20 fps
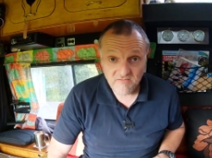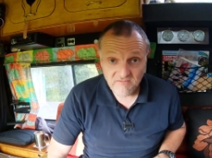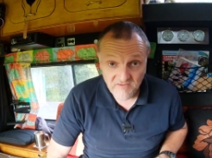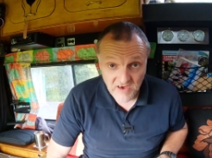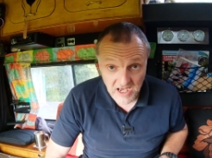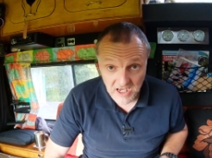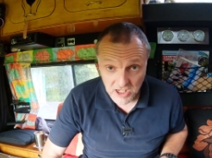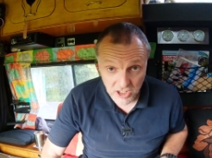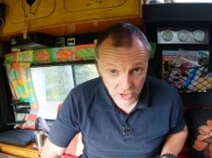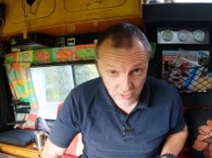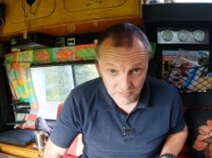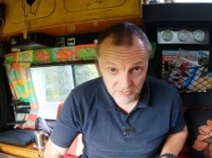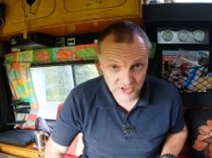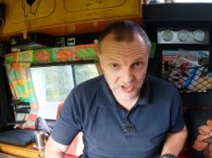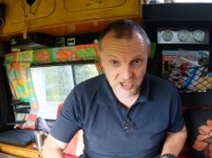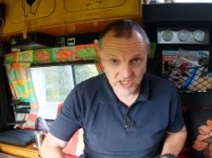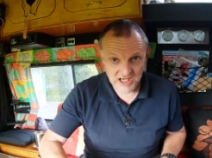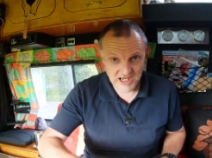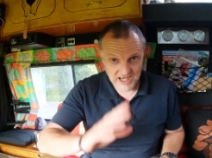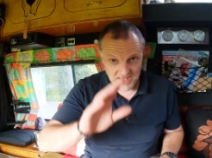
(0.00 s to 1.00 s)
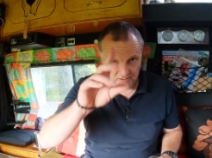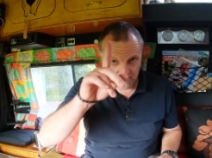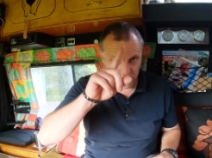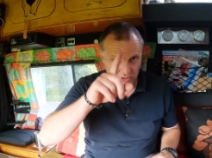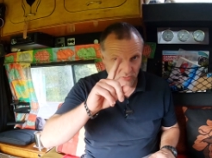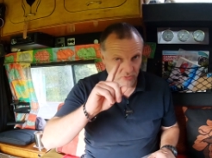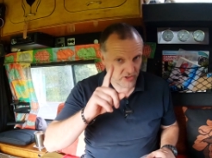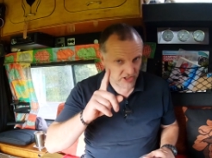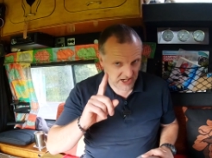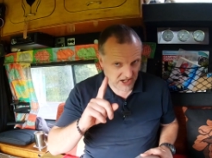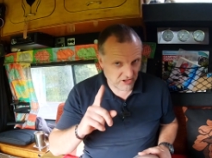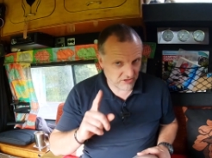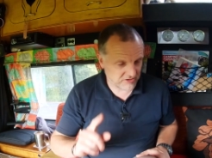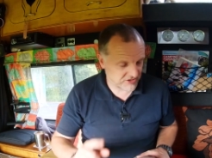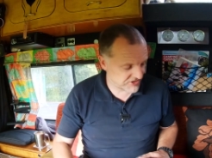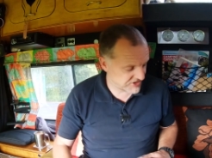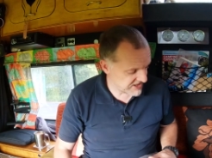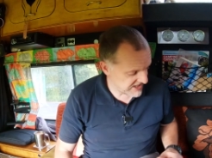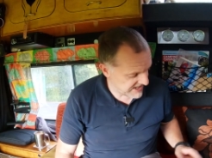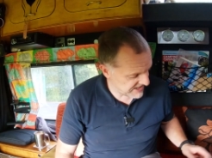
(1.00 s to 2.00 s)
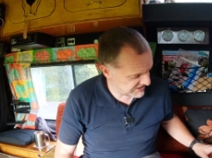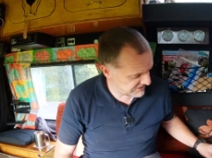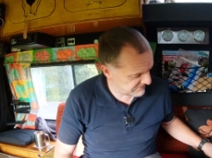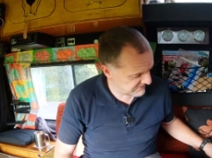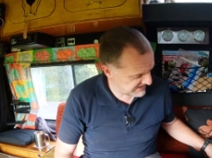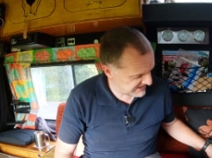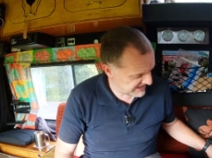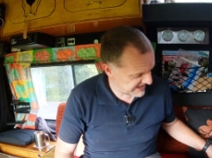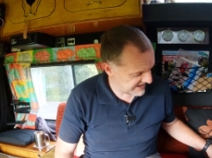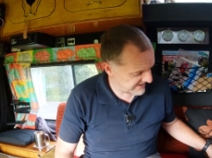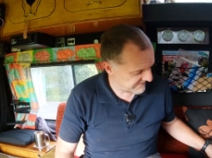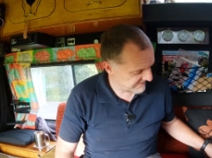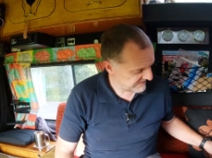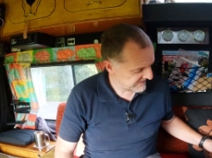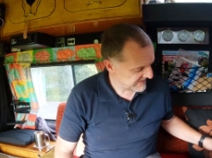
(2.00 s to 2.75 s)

vacuum sealing, but we'll get onto that in a minute.